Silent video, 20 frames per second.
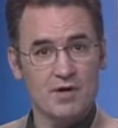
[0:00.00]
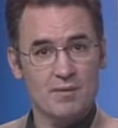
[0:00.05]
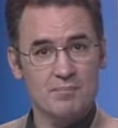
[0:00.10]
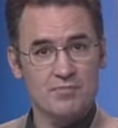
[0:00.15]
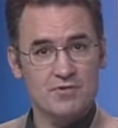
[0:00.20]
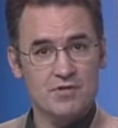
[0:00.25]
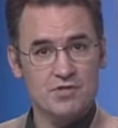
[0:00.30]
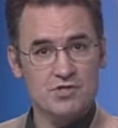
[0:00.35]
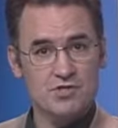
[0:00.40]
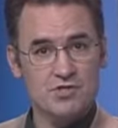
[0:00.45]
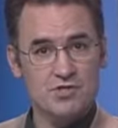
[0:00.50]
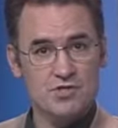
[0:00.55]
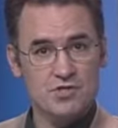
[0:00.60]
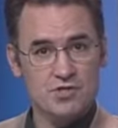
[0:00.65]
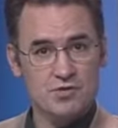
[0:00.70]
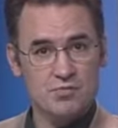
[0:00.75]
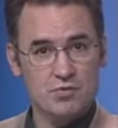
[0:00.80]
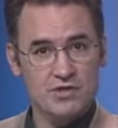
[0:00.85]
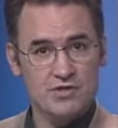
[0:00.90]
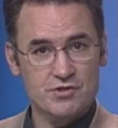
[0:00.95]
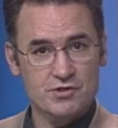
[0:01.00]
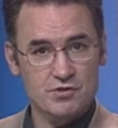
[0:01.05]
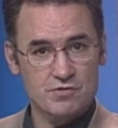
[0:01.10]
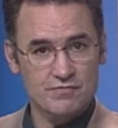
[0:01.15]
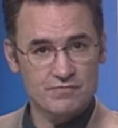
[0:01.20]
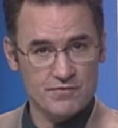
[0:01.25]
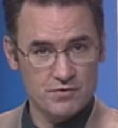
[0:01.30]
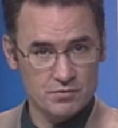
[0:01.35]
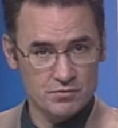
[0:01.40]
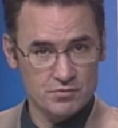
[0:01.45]
up this winter
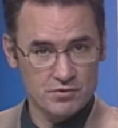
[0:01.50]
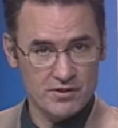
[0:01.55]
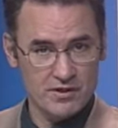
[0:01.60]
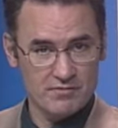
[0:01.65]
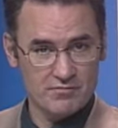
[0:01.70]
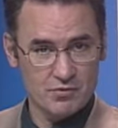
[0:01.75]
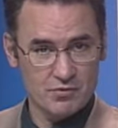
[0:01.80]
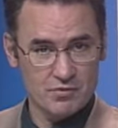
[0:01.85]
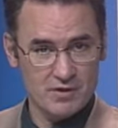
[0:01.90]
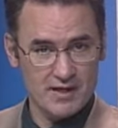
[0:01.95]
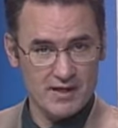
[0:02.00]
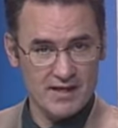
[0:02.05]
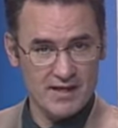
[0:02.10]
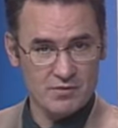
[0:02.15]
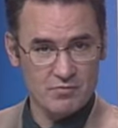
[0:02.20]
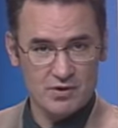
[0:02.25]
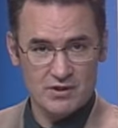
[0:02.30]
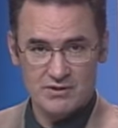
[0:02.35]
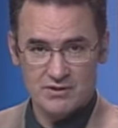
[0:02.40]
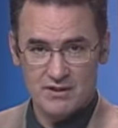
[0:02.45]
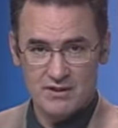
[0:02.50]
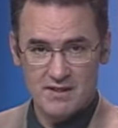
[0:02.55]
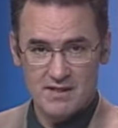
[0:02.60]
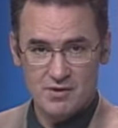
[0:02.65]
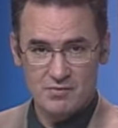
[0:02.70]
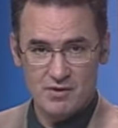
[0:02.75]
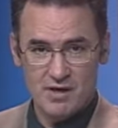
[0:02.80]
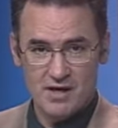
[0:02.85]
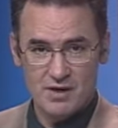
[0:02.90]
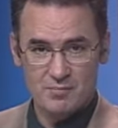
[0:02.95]
fuel giveaway. One lucky
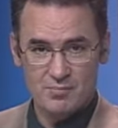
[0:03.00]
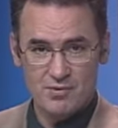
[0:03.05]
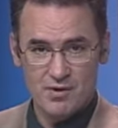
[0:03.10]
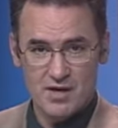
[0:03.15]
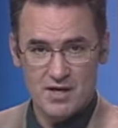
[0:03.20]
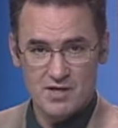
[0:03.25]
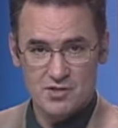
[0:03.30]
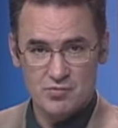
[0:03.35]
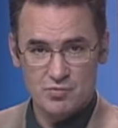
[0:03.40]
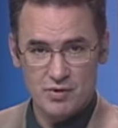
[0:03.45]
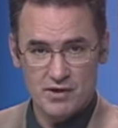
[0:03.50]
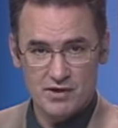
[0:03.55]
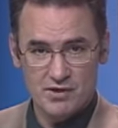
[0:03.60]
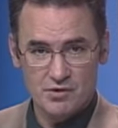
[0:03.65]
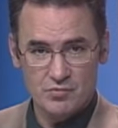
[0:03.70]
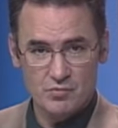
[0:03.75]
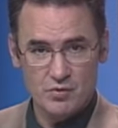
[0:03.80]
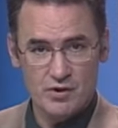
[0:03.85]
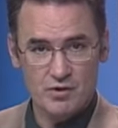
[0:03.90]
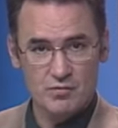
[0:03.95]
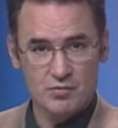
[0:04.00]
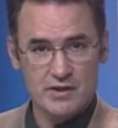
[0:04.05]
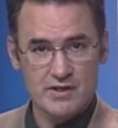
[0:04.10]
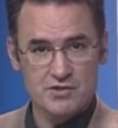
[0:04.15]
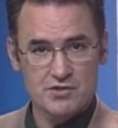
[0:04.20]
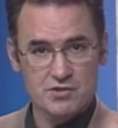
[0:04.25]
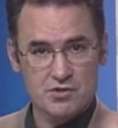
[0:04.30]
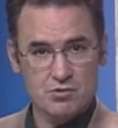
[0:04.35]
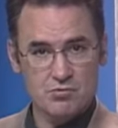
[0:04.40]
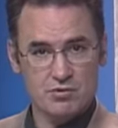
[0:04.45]
grand prize winner will
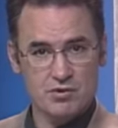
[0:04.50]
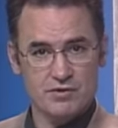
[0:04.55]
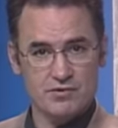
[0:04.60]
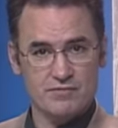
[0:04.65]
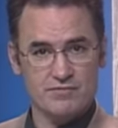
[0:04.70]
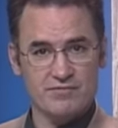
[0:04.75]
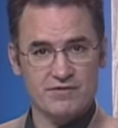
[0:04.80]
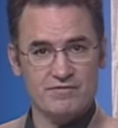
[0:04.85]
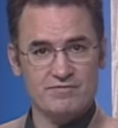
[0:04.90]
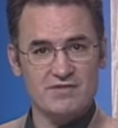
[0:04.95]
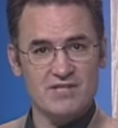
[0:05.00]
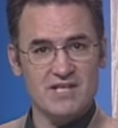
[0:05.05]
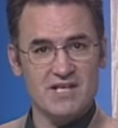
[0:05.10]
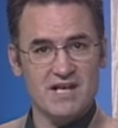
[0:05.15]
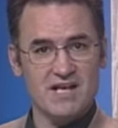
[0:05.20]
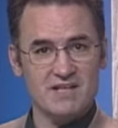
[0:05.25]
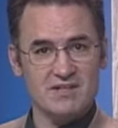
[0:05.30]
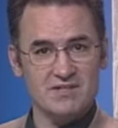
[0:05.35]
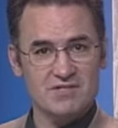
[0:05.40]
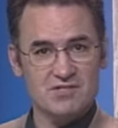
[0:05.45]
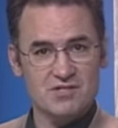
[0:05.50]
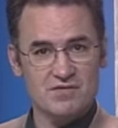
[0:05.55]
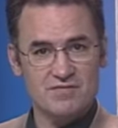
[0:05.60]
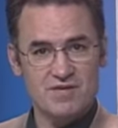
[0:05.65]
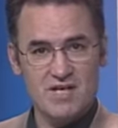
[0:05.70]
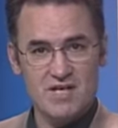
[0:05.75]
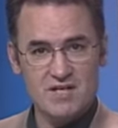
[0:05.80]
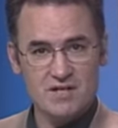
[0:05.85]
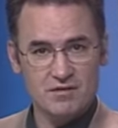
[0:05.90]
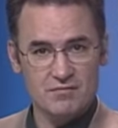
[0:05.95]
win 250 gallons of
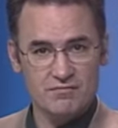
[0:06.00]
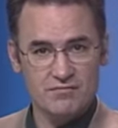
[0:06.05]
heating